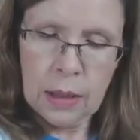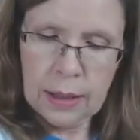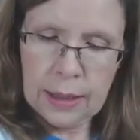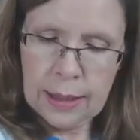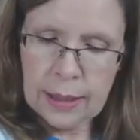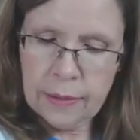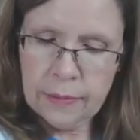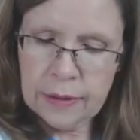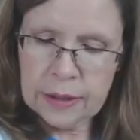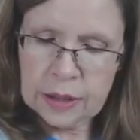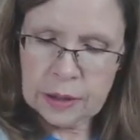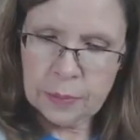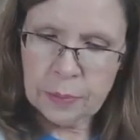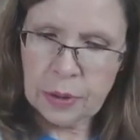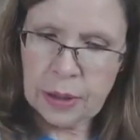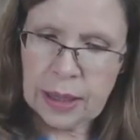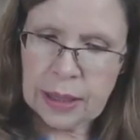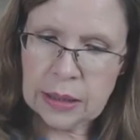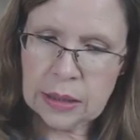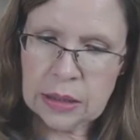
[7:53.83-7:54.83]
Now let's
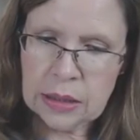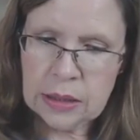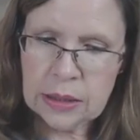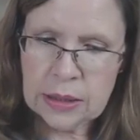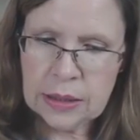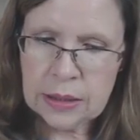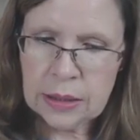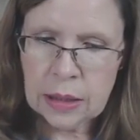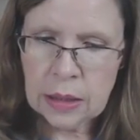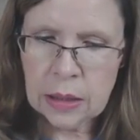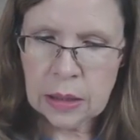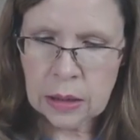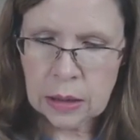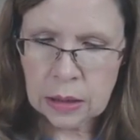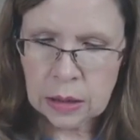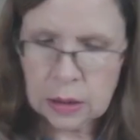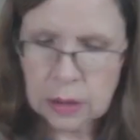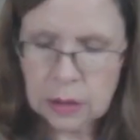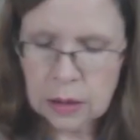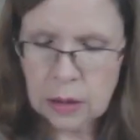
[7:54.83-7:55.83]
practice
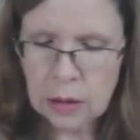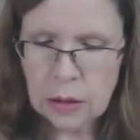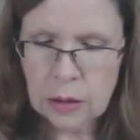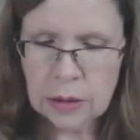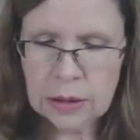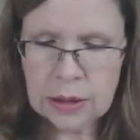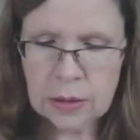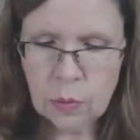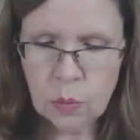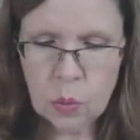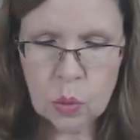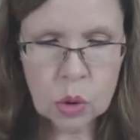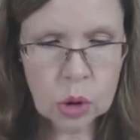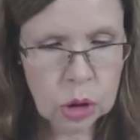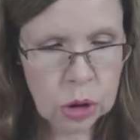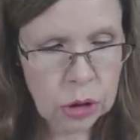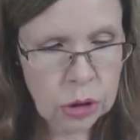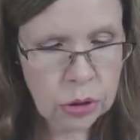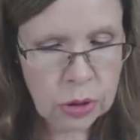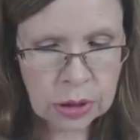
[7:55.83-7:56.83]
some
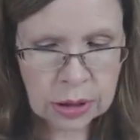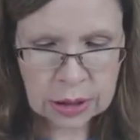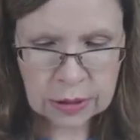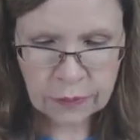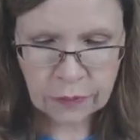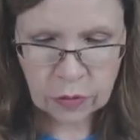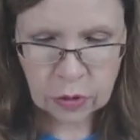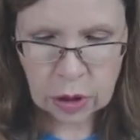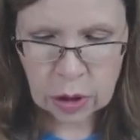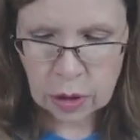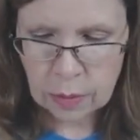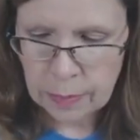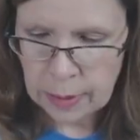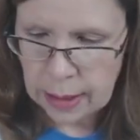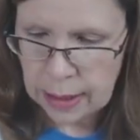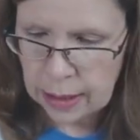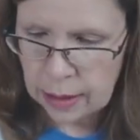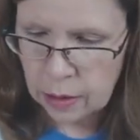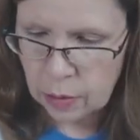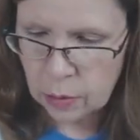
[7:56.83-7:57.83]
words from
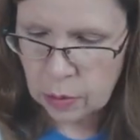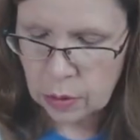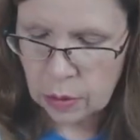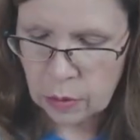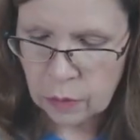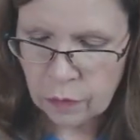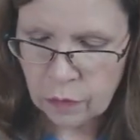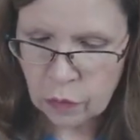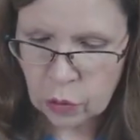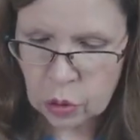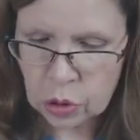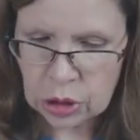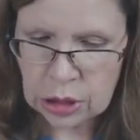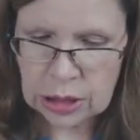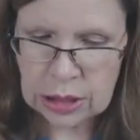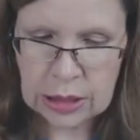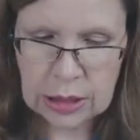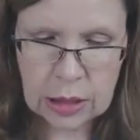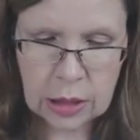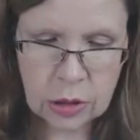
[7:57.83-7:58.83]
our
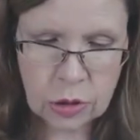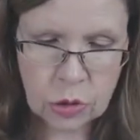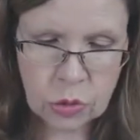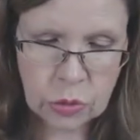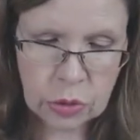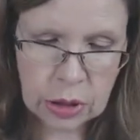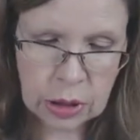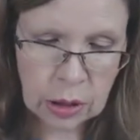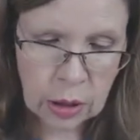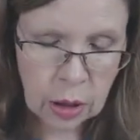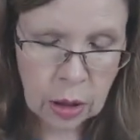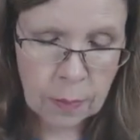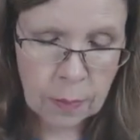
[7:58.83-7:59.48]
1400